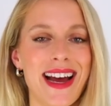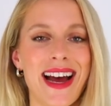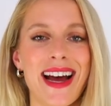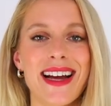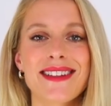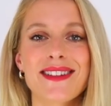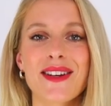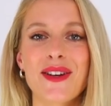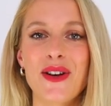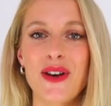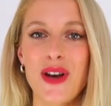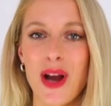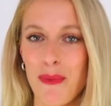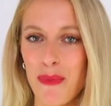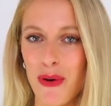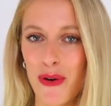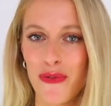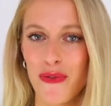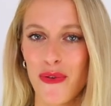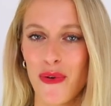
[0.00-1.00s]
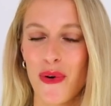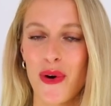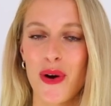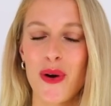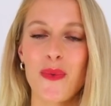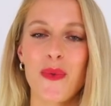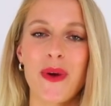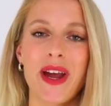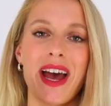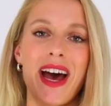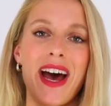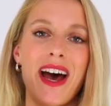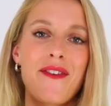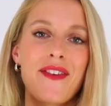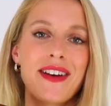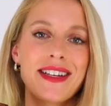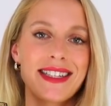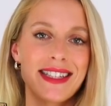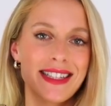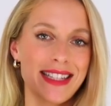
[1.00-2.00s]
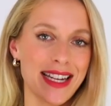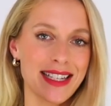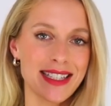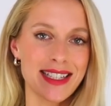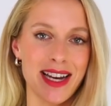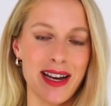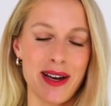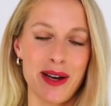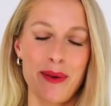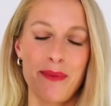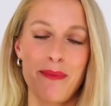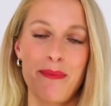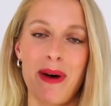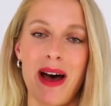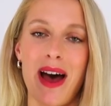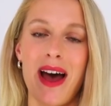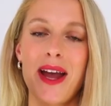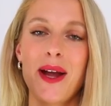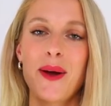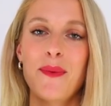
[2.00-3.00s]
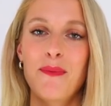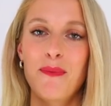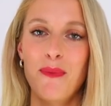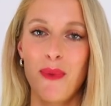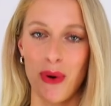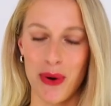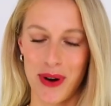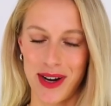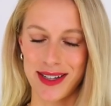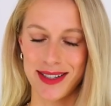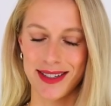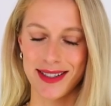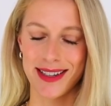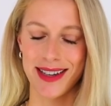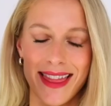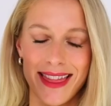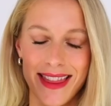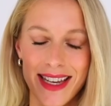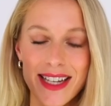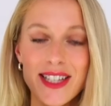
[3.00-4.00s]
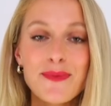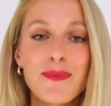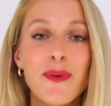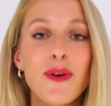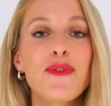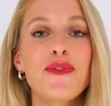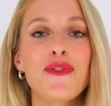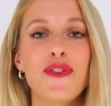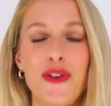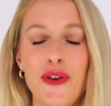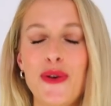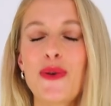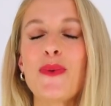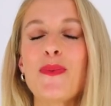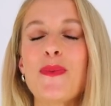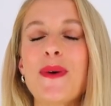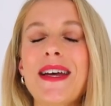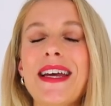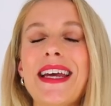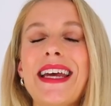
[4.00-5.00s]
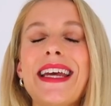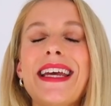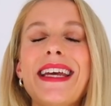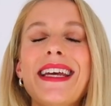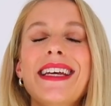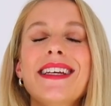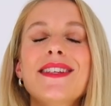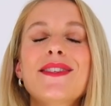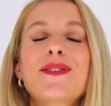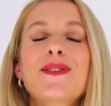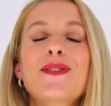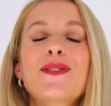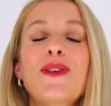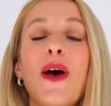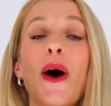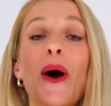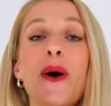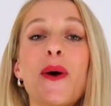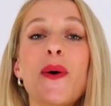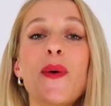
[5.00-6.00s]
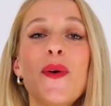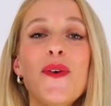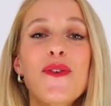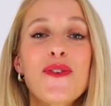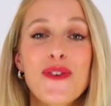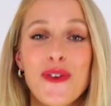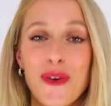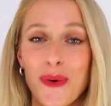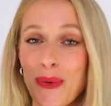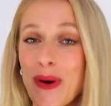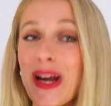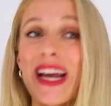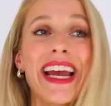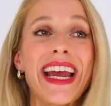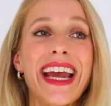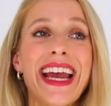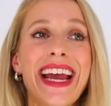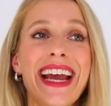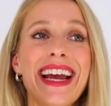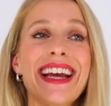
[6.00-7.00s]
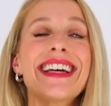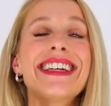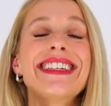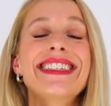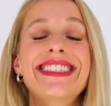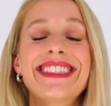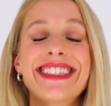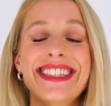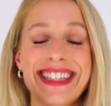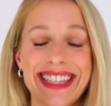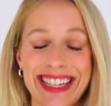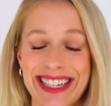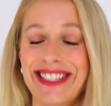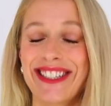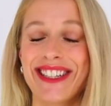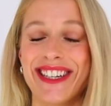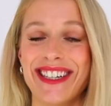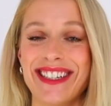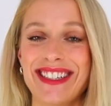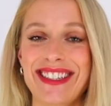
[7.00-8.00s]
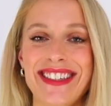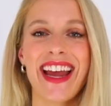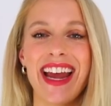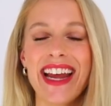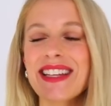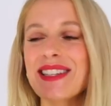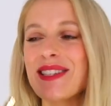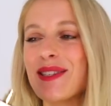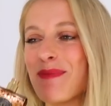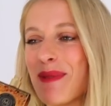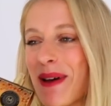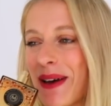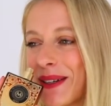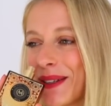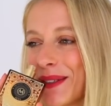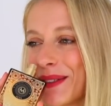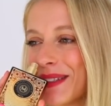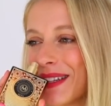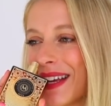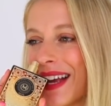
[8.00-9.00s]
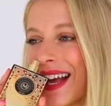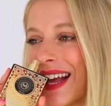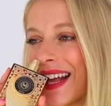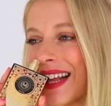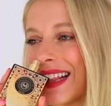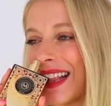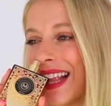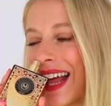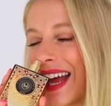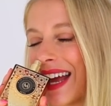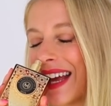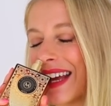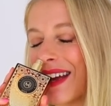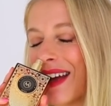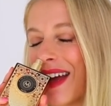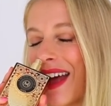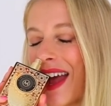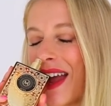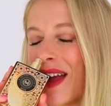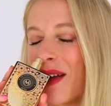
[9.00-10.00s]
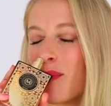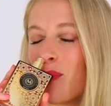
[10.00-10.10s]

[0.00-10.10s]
at number four, we have Seta by Moresque. This perfume is so freaking delicious. It smells like a